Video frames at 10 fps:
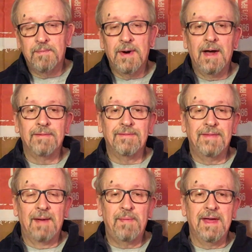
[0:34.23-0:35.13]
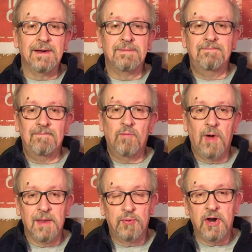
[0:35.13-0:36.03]
But that band,
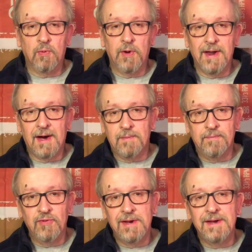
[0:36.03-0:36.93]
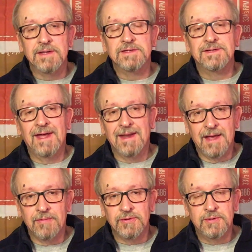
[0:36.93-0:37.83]
while it put out one album, really didn't stay
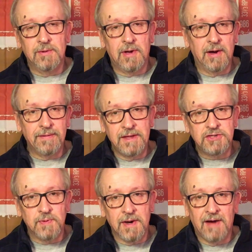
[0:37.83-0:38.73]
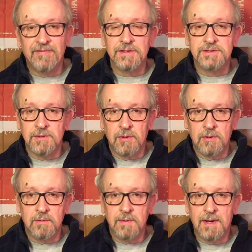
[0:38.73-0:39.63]
together too long, and they each went off on
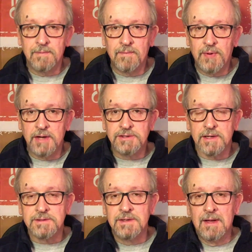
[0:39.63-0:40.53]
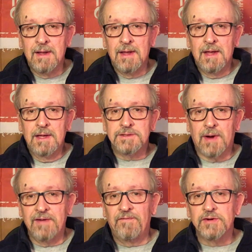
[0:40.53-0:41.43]
solo projects.
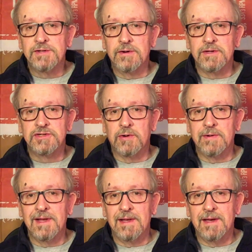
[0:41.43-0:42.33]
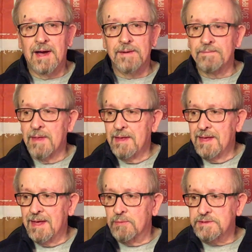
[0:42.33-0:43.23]
So I'd first heard of Joe Ely on,
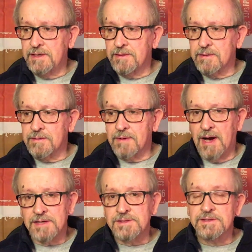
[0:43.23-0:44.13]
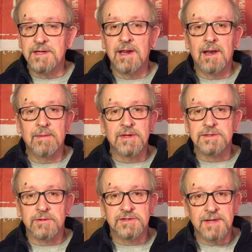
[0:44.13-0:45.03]
it was either Austin City
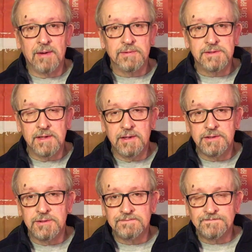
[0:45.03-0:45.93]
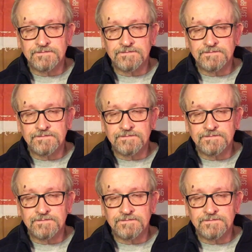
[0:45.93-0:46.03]
Limits or Soundstage.